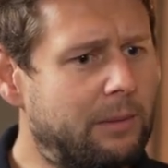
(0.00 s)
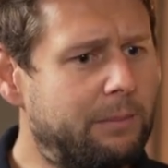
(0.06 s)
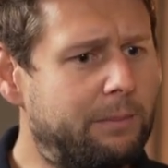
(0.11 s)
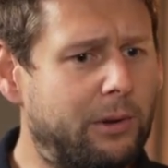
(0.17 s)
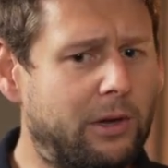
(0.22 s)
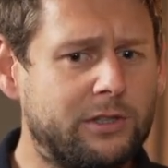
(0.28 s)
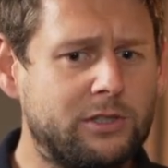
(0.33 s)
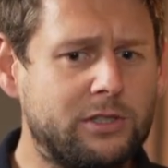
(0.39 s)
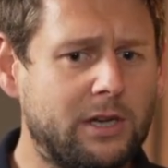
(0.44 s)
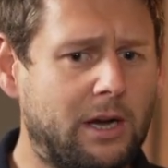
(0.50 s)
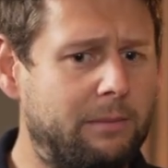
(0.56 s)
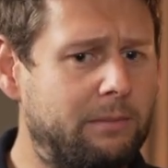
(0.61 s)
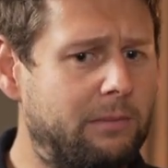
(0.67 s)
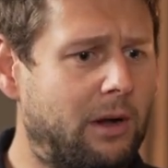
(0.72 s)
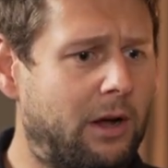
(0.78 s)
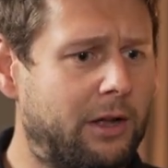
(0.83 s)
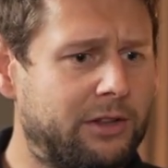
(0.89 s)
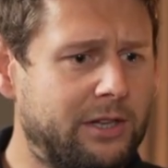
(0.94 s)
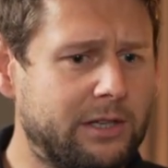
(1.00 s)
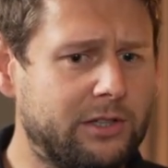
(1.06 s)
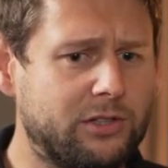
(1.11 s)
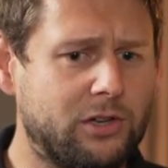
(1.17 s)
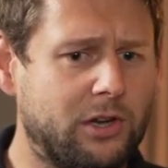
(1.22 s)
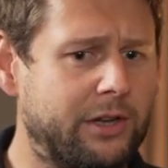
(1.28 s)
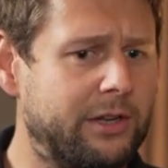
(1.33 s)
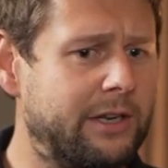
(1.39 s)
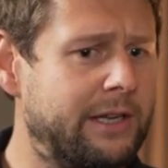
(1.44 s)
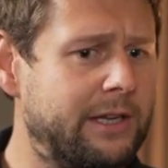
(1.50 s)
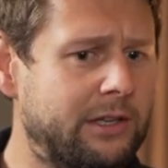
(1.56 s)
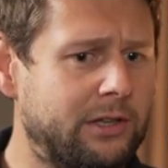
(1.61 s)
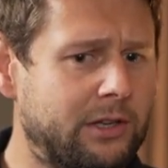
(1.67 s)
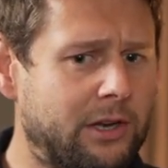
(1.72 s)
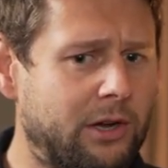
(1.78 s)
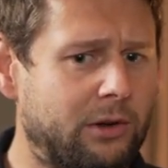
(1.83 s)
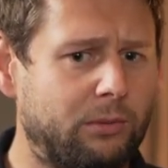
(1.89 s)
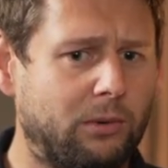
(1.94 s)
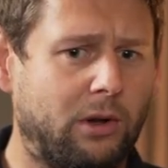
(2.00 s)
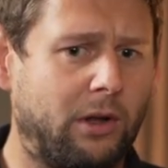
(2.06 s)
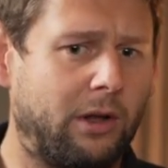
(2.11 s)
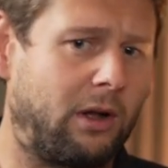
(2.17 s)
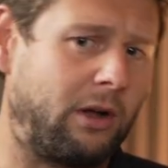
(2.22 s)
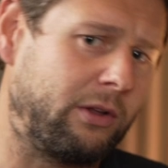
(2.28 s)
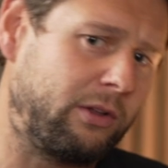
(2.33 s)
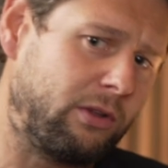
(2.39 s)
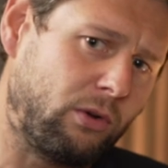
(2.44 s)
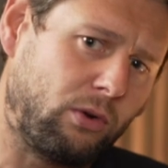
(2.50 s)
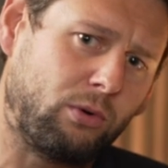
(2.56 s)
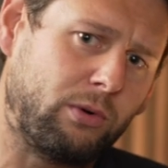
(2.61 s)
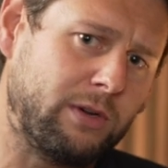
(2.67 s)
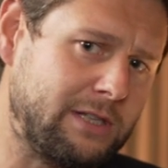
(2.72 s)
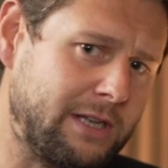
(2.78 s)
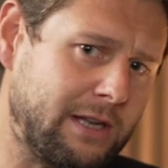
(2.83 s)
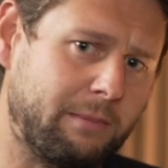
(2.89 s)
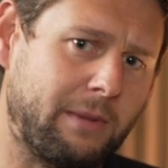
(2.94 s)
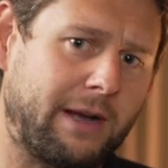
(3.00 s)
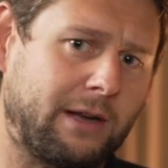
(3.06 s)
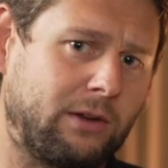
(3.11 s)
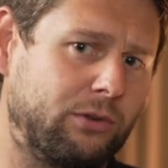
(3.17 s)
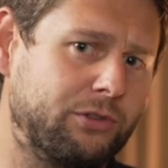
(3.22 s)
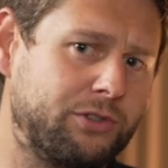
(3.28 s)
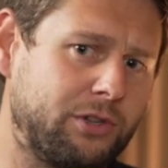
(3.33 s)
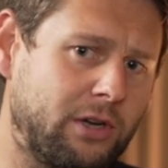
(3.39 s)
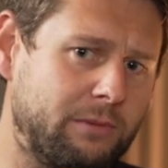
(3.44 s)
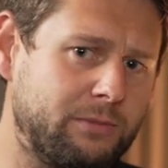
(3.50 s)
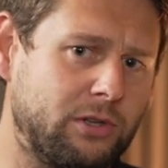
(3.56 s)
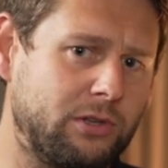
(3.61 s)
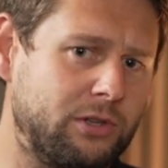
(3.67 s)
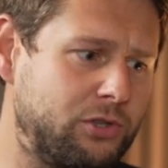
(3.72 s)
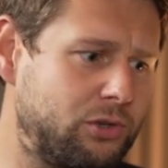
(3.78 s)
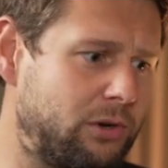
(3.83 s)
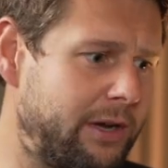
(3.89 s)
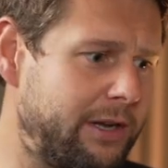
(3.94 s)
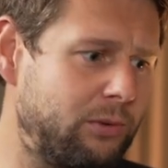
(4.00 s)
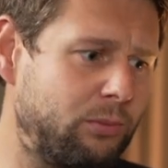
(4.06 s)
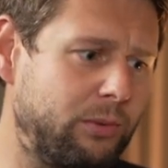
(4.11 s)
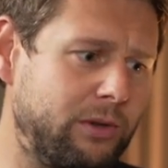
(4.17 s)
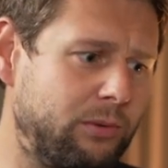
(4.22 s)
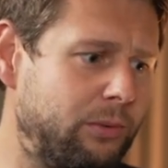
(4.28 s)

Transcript: But I think certainly, you know, I always lean back on terms of the training.